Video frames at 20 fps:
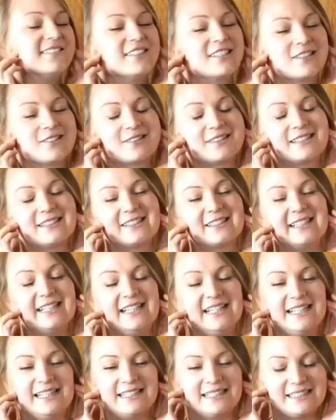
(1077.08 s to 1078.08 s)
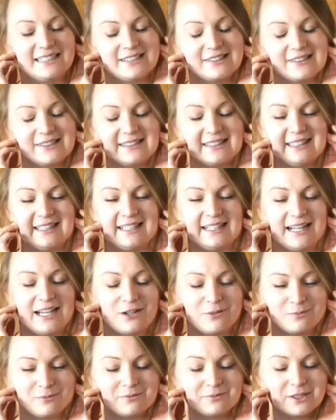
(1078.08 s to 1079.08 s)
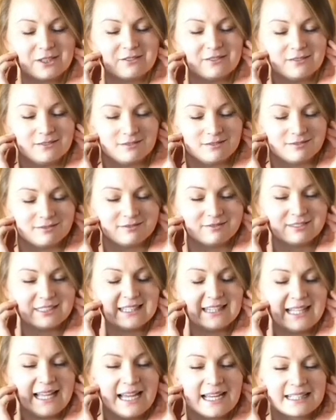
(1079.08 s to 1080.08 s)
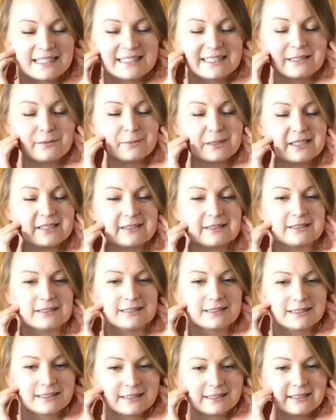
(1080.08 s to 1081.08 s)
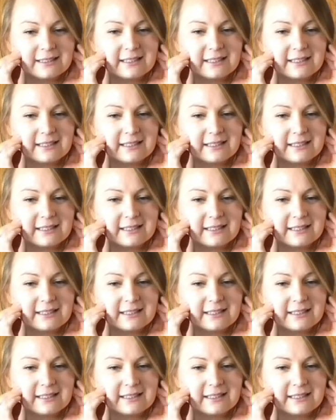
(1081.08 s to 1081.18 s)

Just want to sort of ease into it and help to relax the muscles.